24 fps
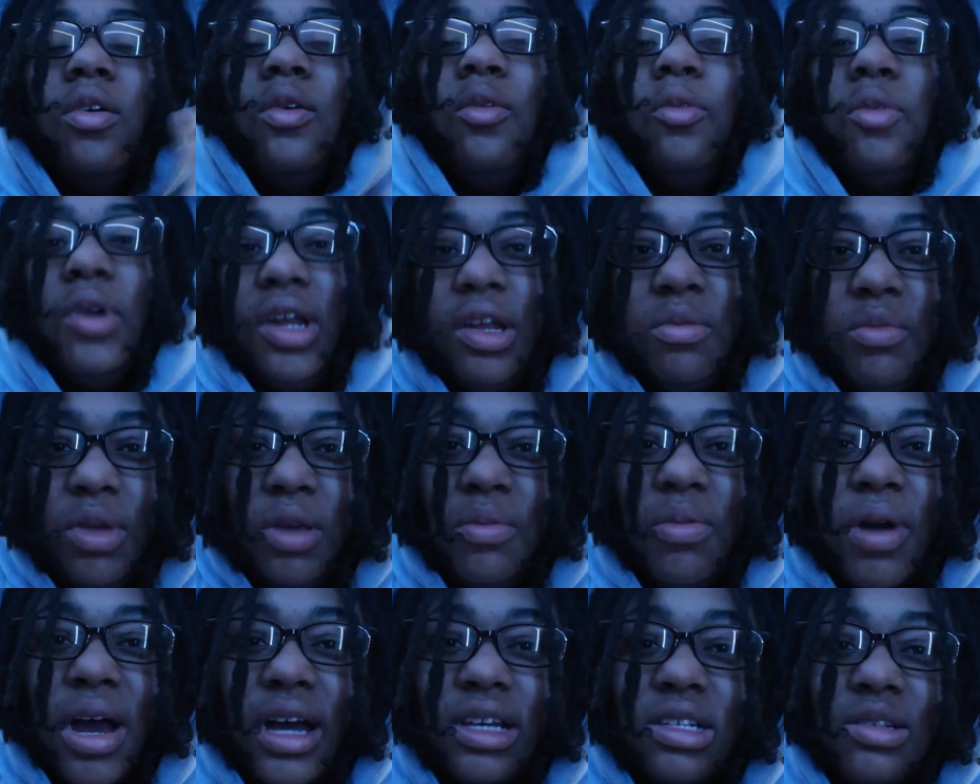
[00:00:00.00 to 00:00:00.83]
wouldn't
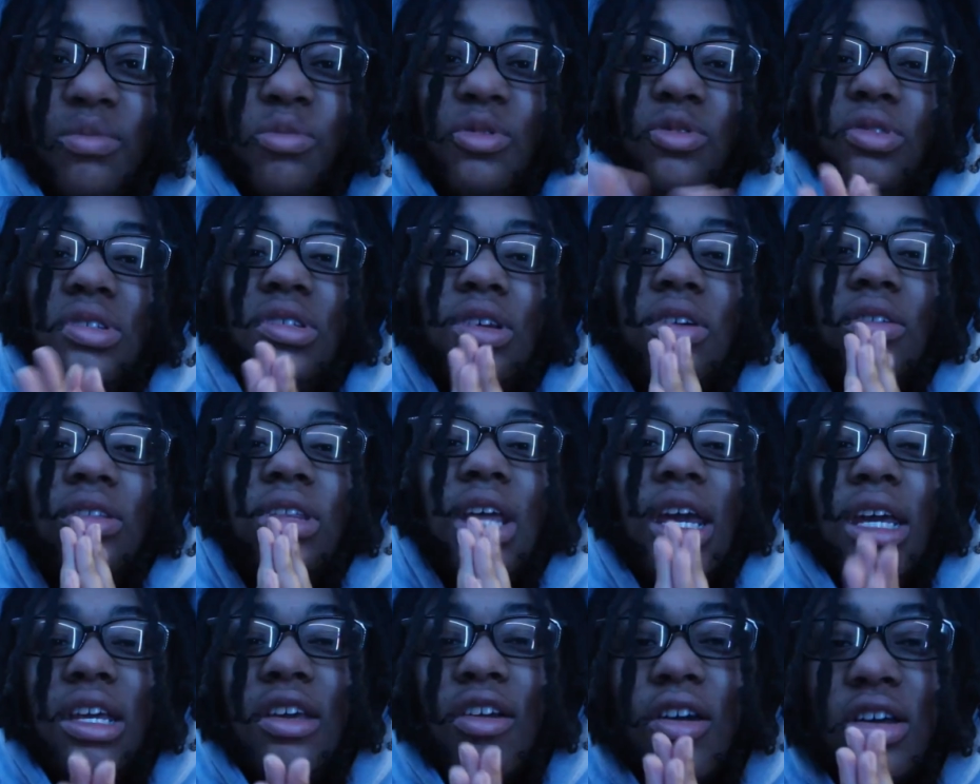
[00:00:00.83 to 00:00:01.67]
be possible. So
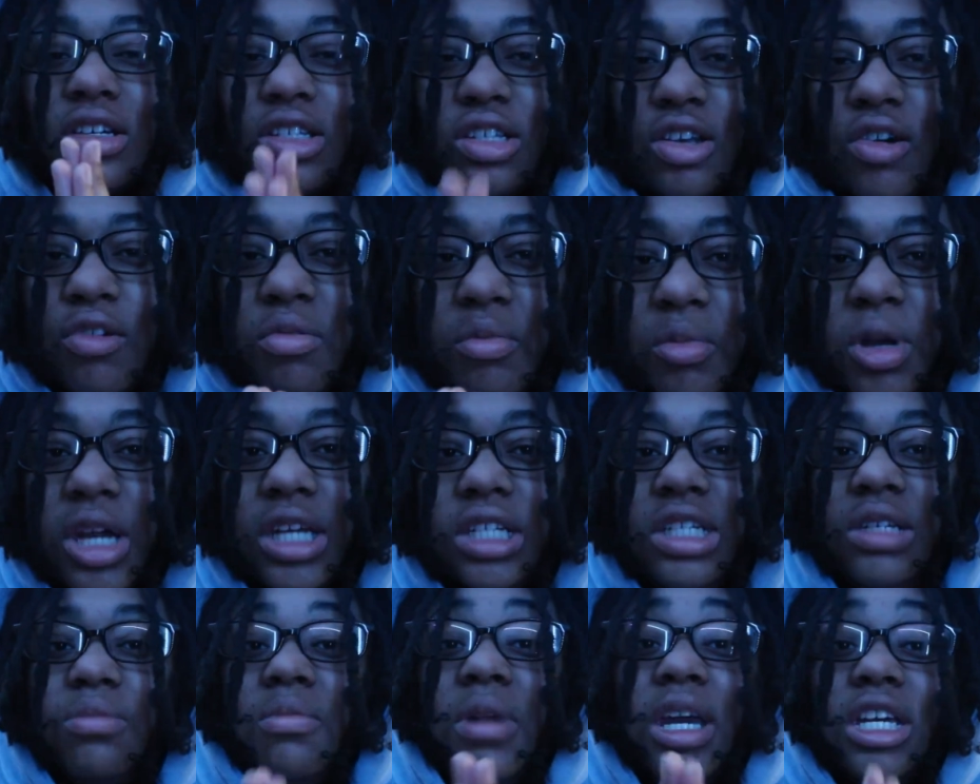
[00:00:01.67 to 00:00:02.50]
thank y'all so
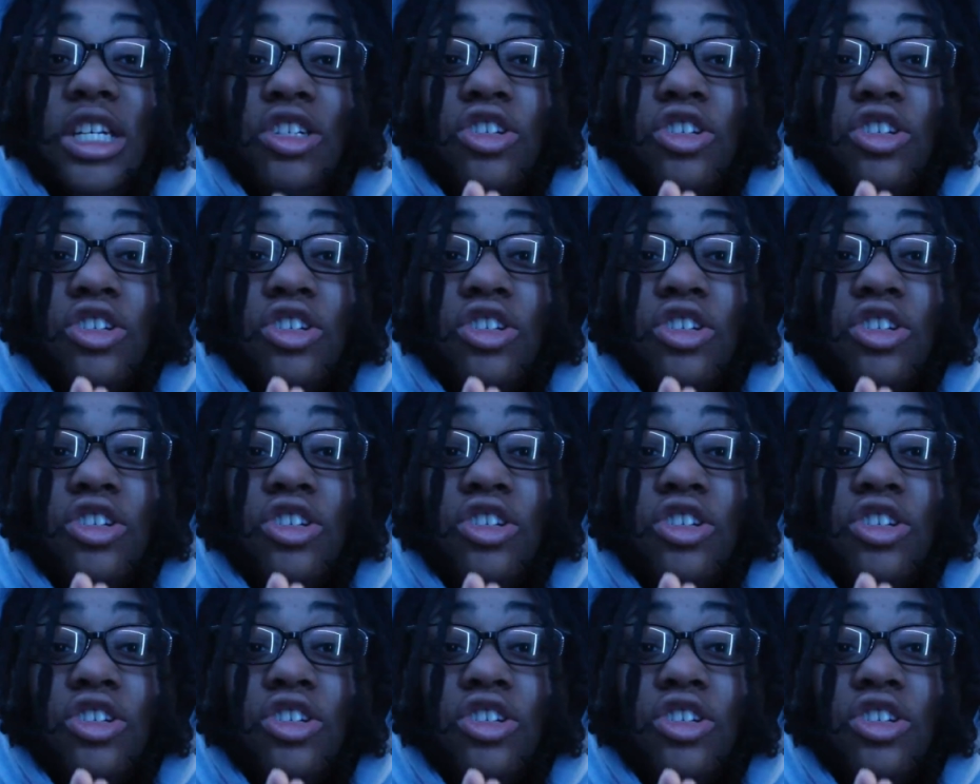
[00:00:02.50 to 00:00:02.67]
much. Make